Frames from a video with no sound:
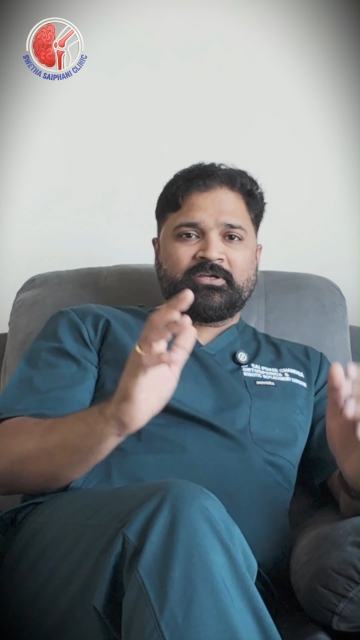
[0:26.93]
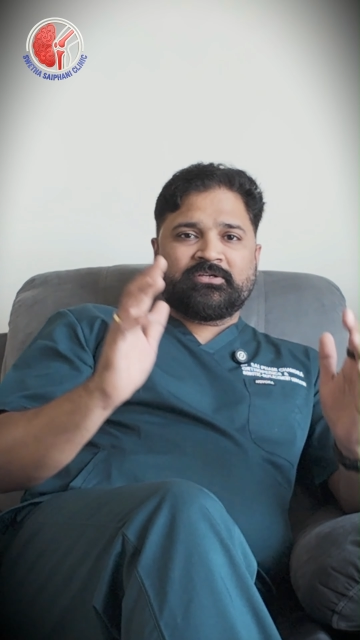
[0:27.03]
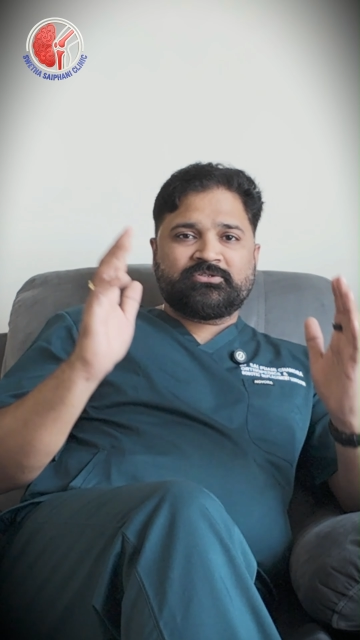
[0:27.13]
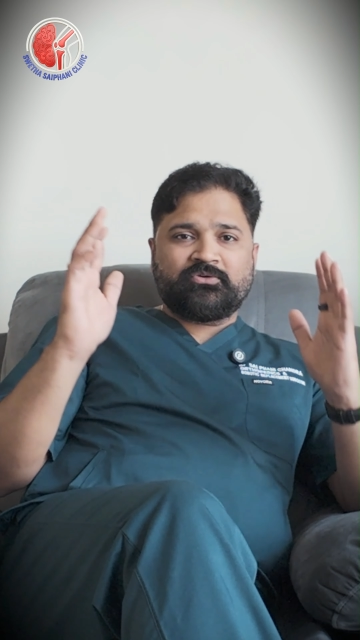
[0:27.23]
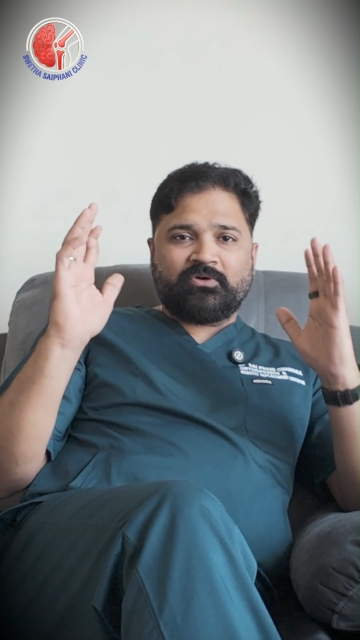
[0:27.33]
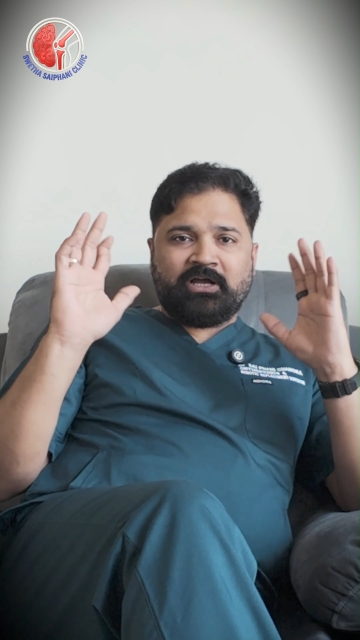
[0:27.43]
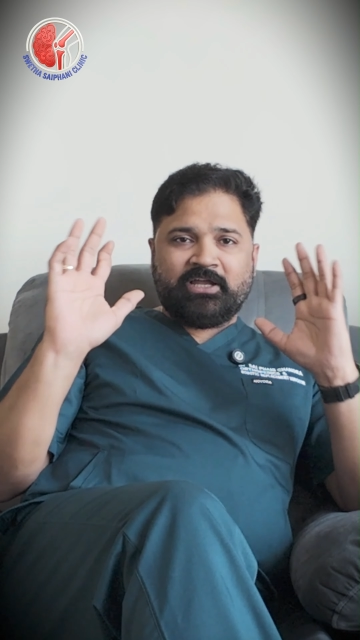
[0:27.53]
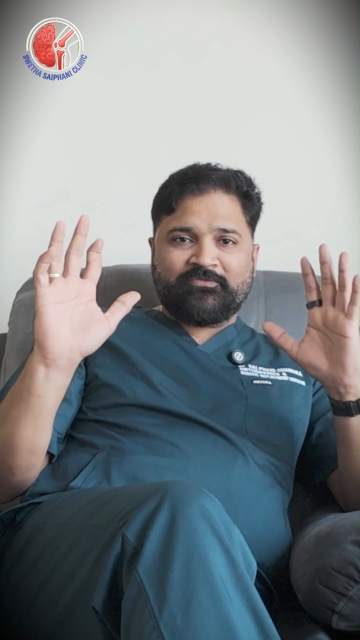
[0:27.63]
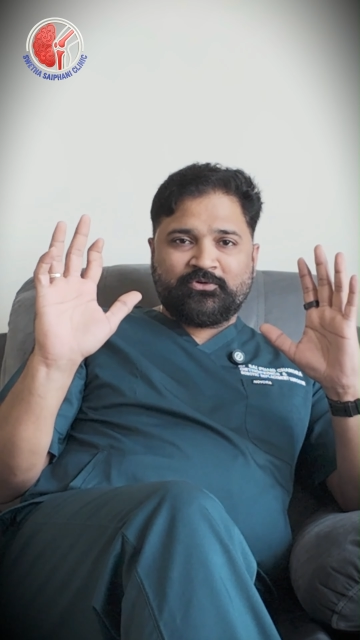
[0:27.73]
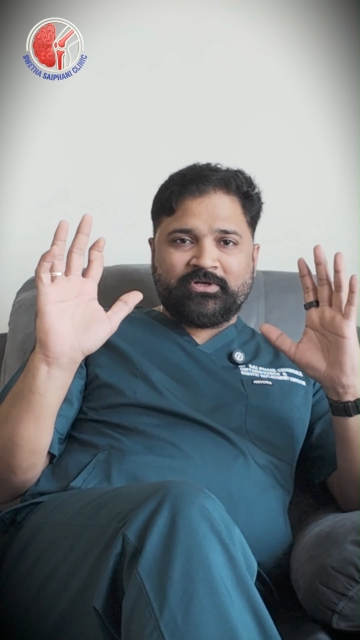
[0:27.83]
So I
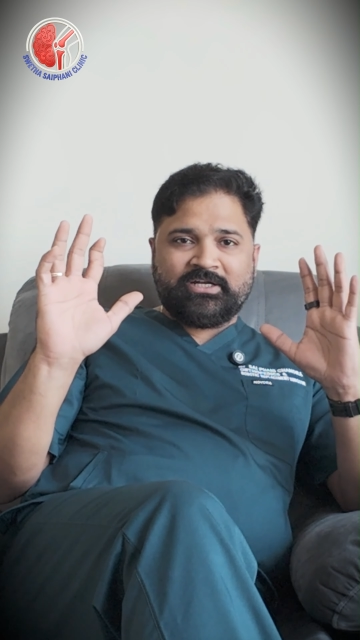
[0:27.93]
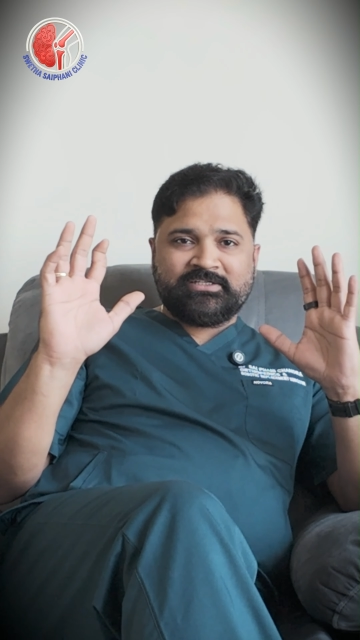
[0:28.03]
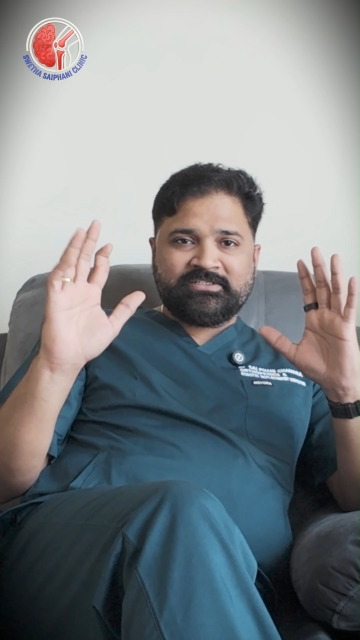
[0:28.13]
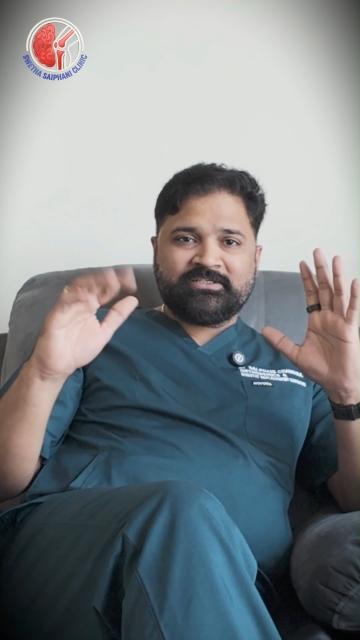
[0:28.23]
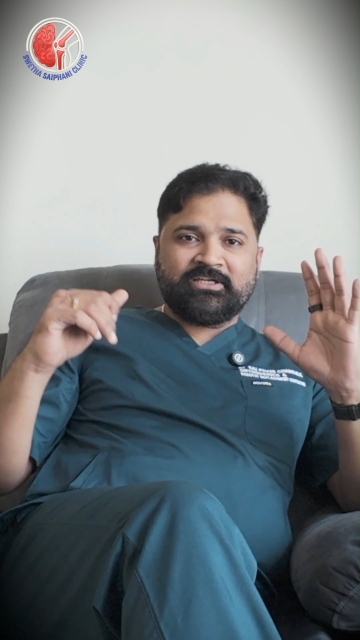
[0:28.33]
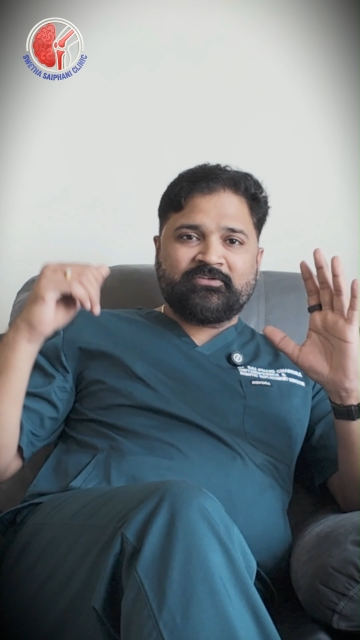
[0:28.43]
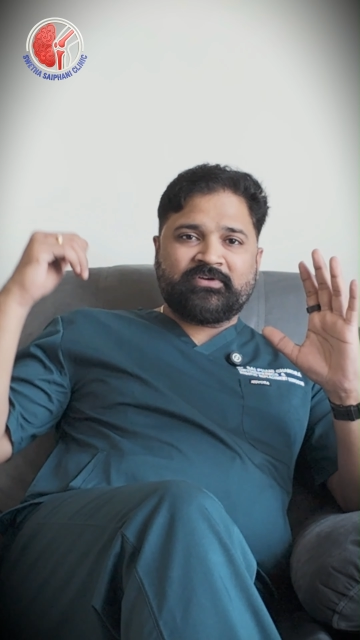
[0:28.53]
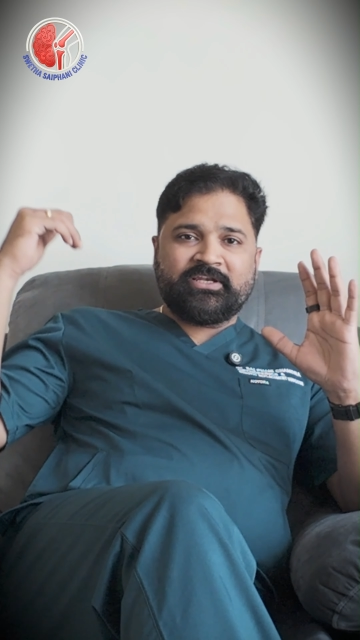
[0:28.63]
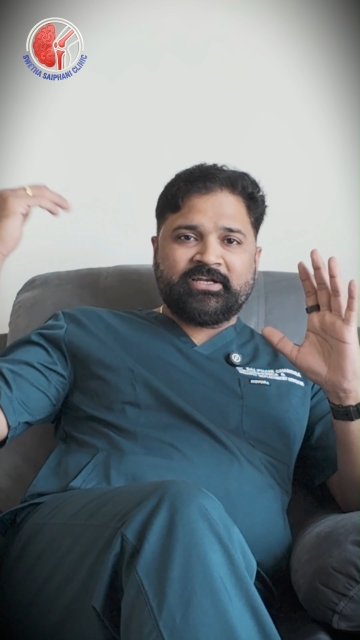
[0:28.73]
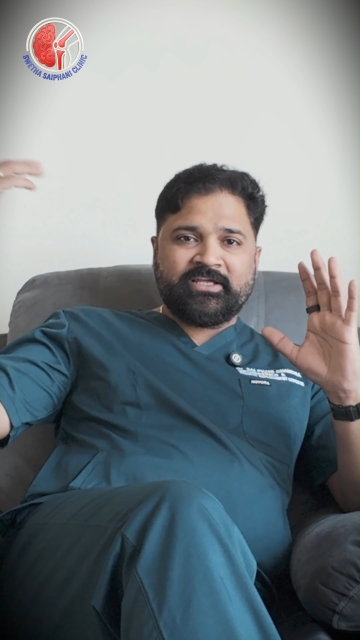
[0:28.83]
have two hands. If
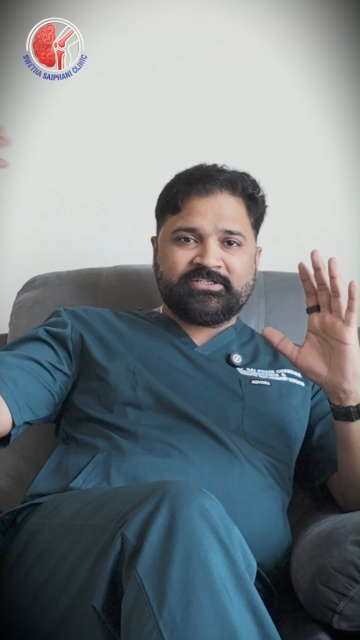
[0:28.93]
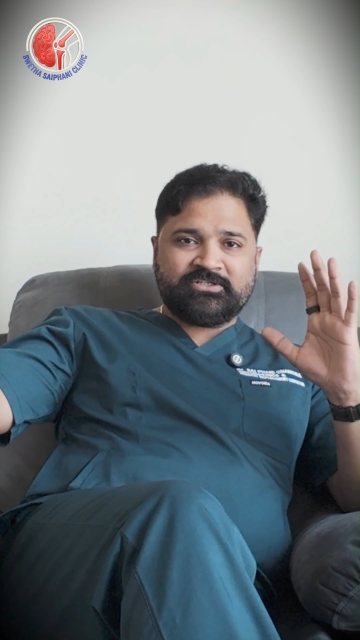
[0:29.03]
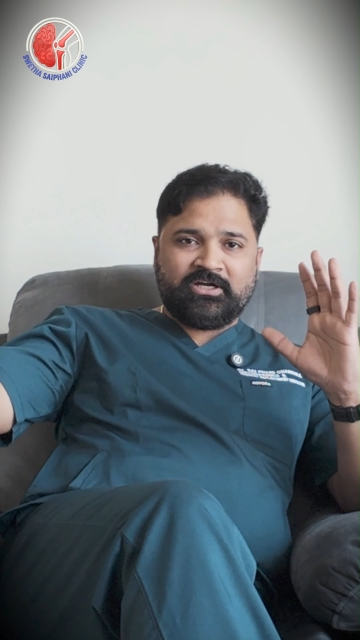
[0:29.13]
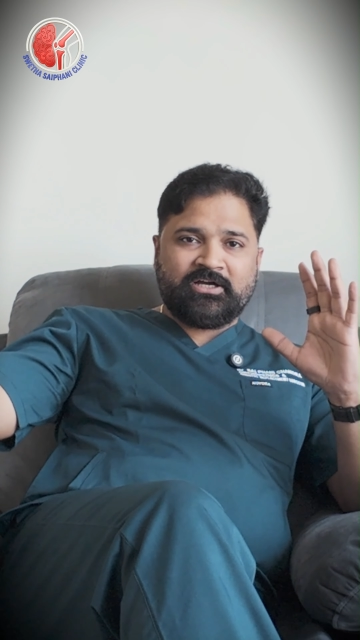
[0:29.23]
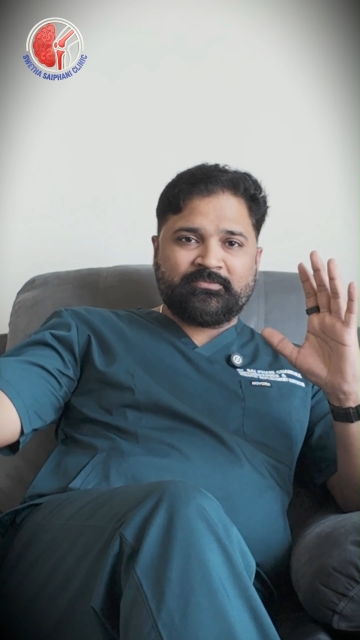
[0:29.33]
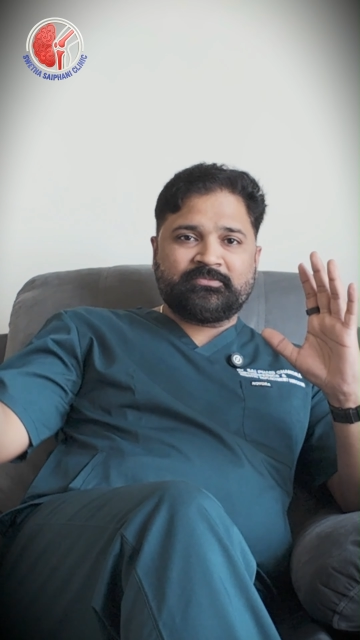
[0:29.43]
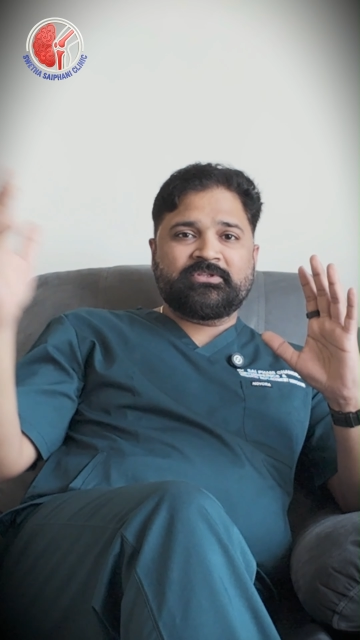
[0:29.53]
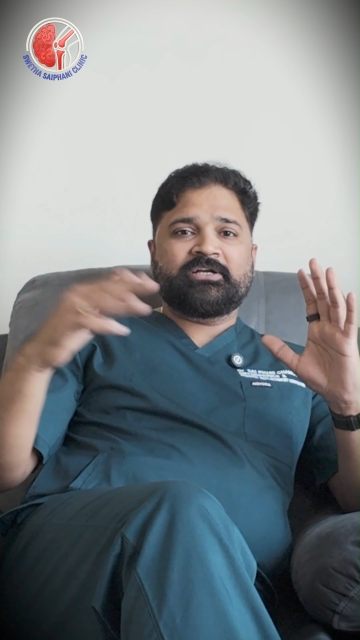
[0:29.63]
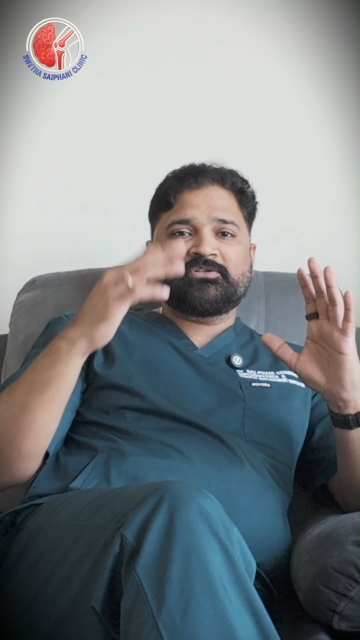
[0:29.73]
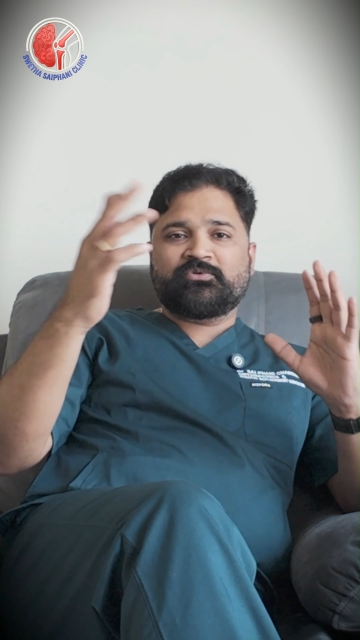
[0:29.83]
I need an extra arm, that is